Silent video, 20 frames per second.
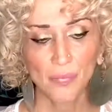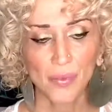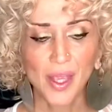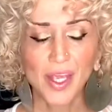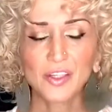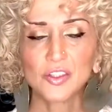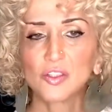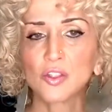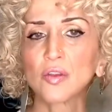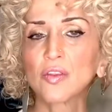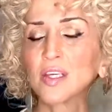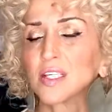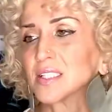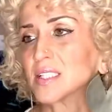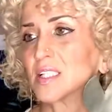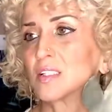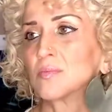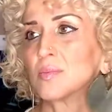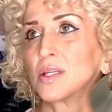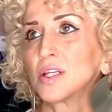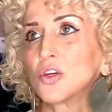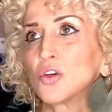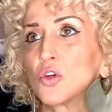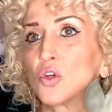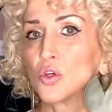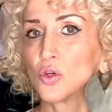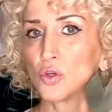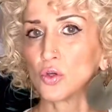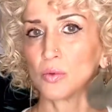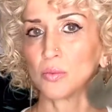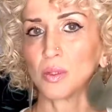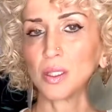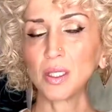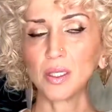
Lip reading: And so this has been new to me